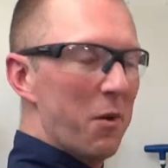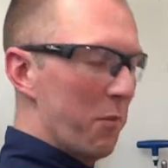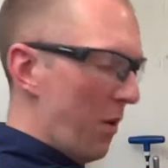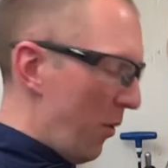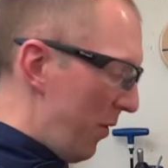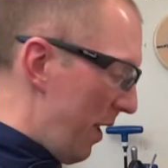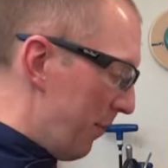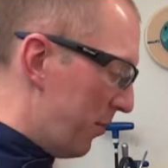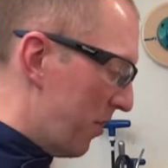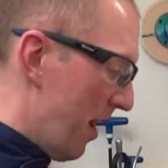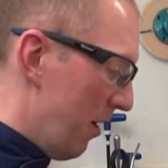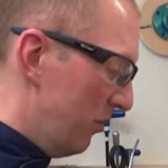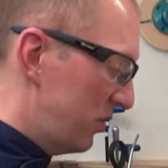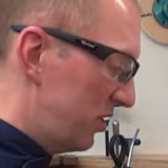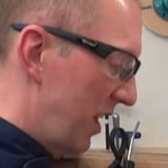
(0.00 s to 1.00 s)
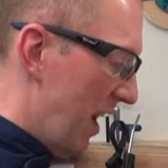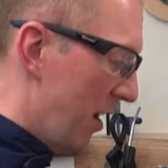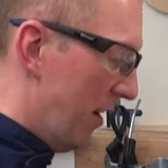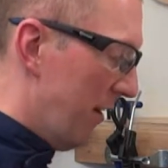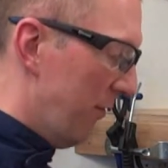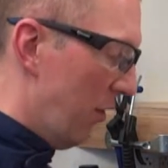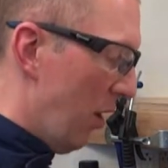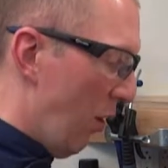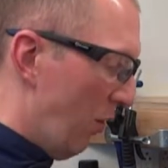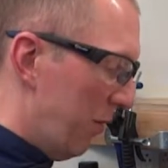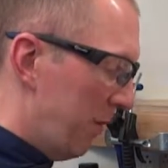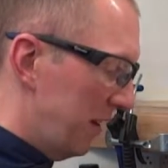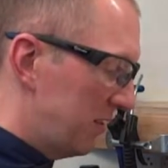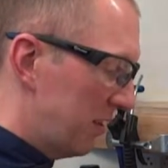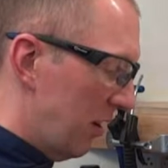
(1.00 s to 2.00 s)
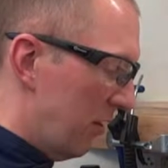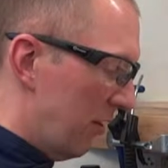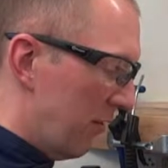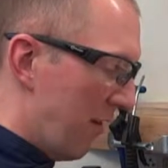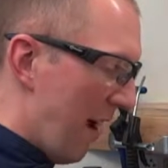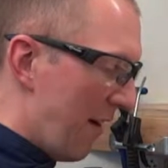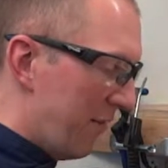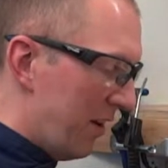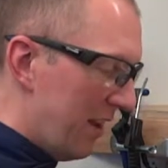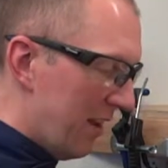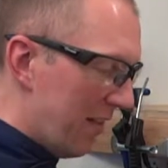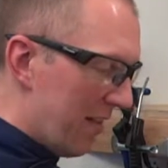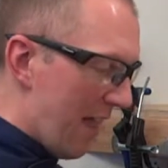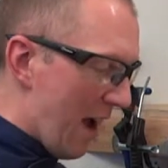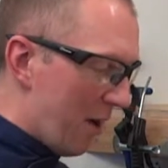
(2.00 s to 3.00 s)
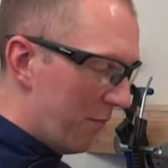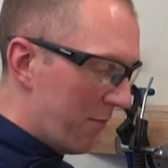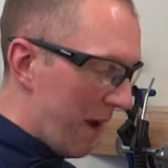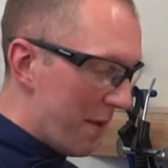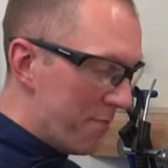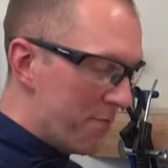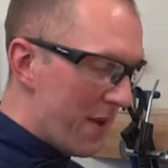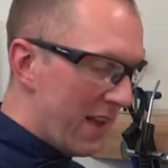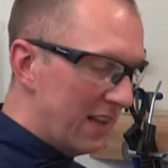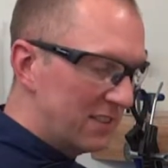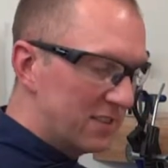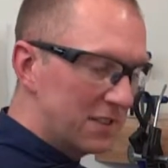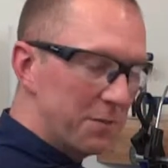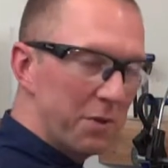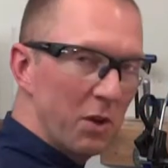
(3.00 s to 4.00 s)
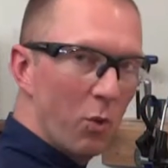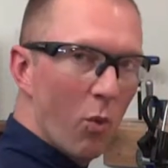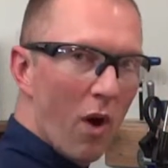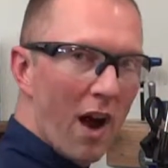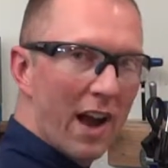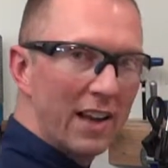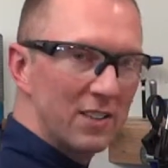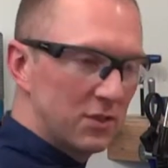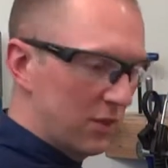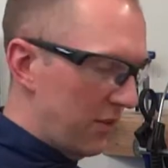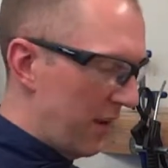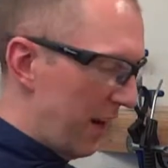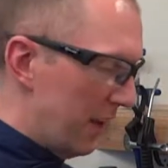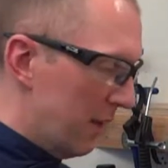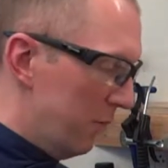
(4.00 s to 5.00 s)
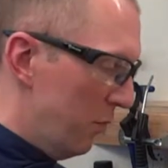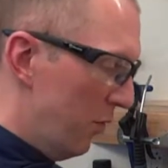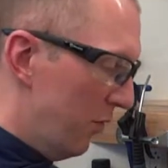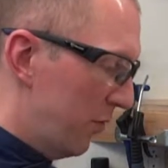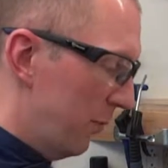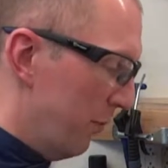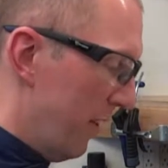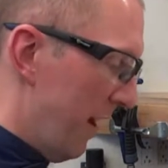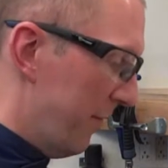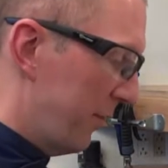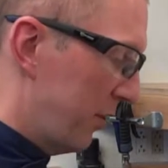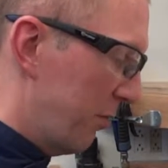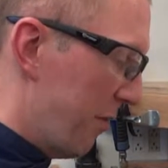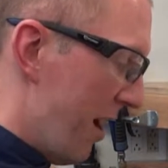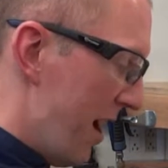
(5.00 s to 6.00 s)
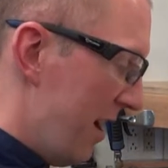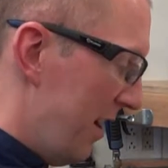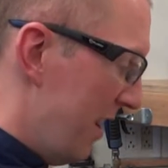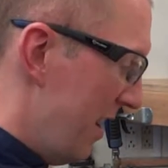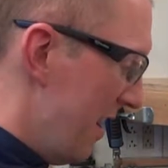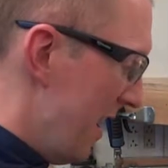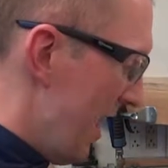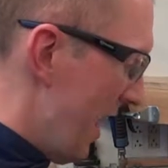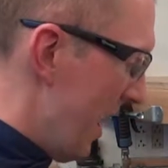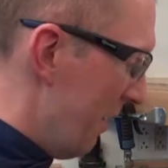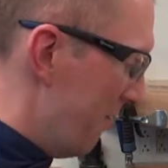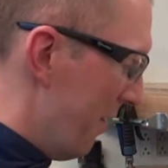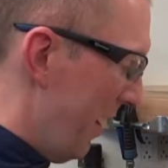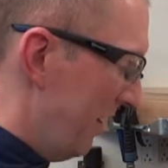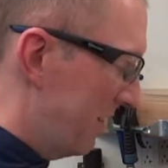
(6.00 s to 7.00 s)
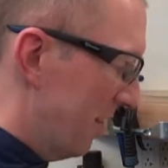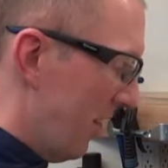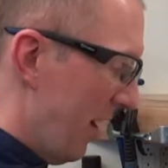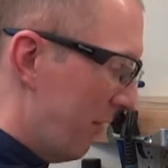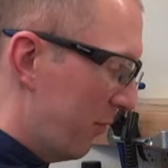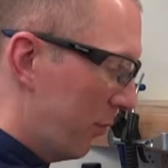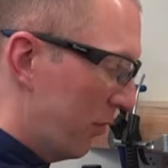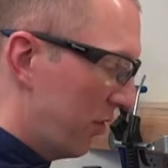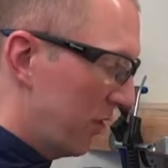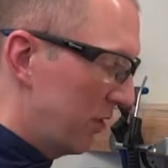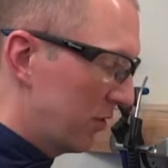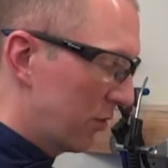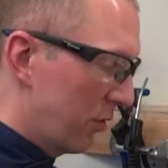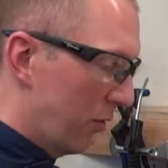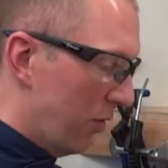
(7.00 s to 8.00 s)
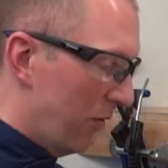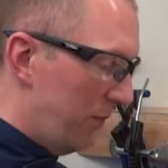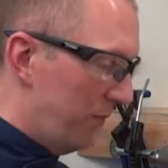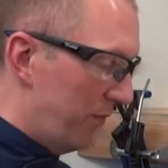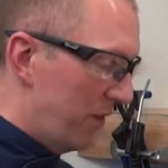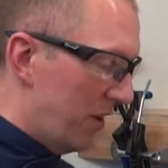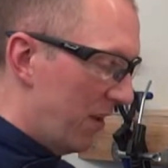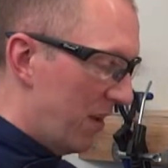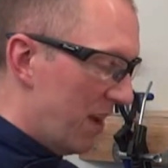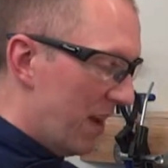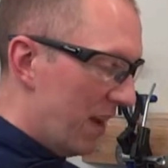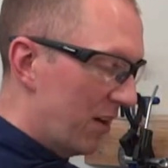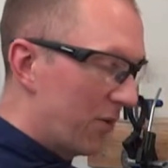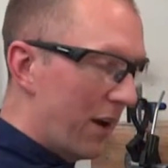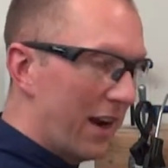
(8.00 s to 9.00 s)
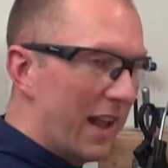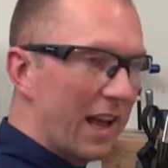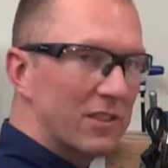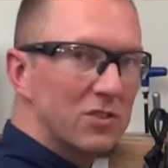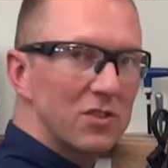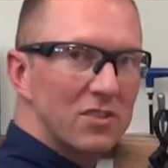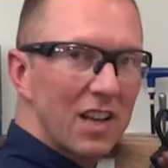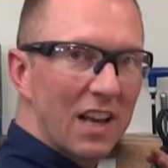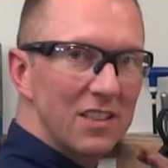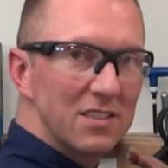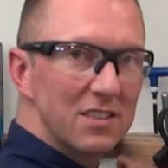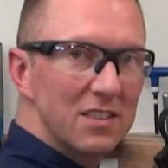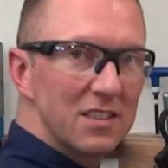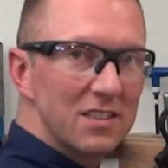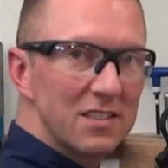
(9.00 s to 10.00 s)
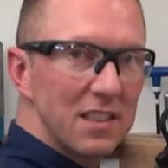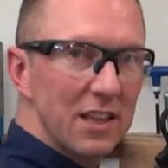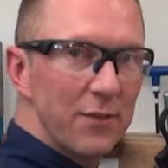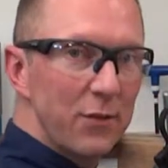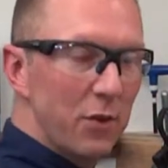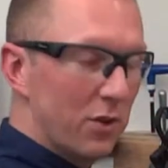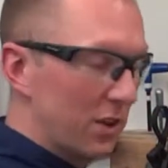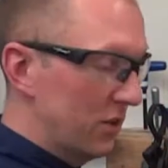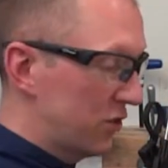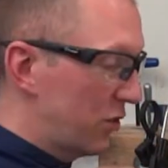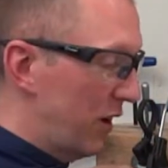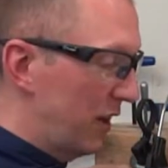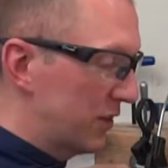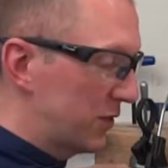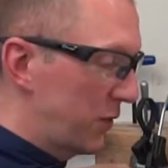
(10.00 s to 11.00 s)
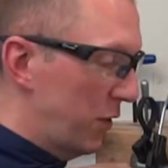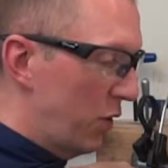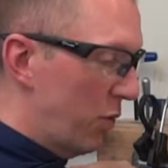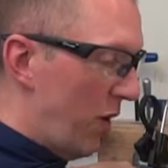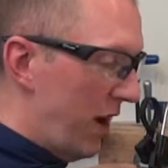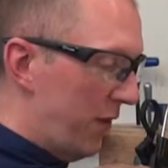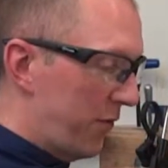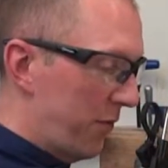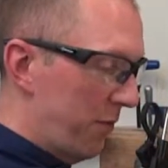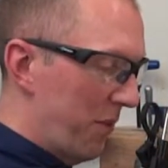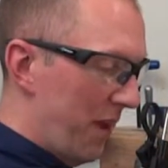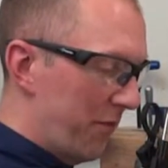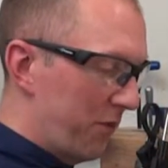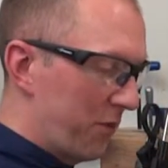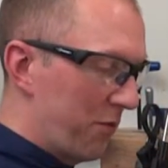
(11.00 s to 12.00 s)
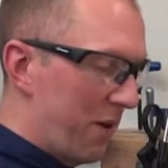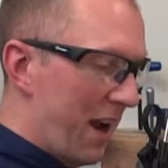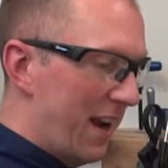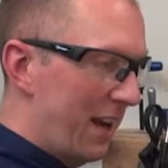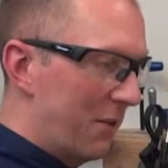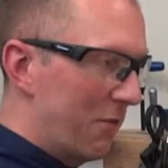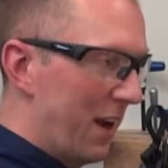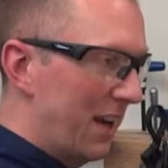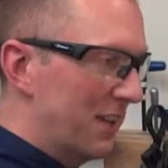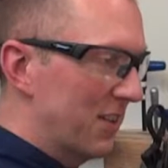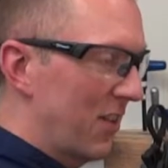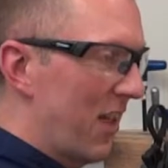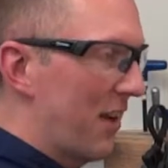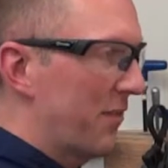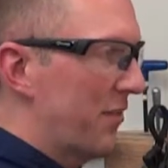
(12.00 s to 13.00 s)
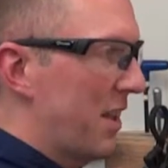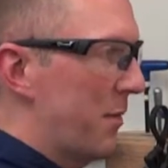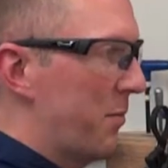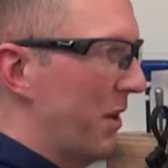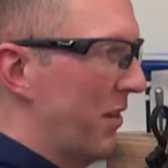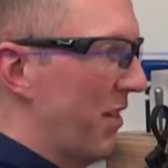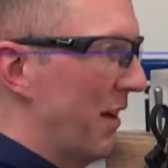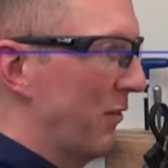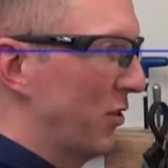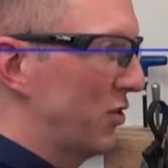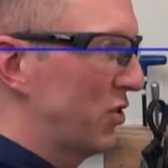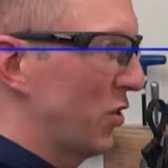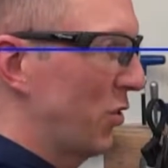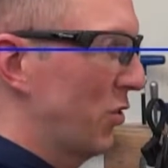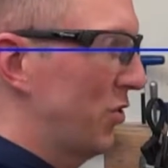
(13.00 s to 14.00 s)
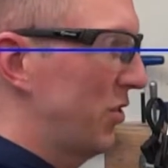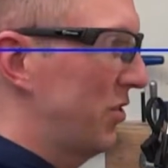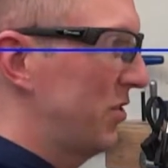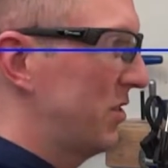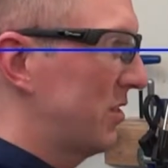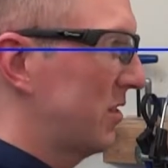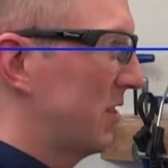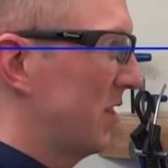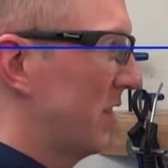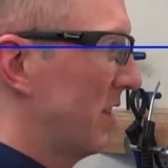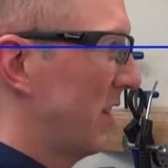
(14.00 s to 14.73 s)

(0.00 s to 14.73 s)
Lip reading: But when I'm crouched down, I've lowered my center of gravity and allowed my base to be wide so that I can move from left to right and right to left with control. Great exercises to see if you can transfer your weight from left to right and right to left, keeping level shoulders,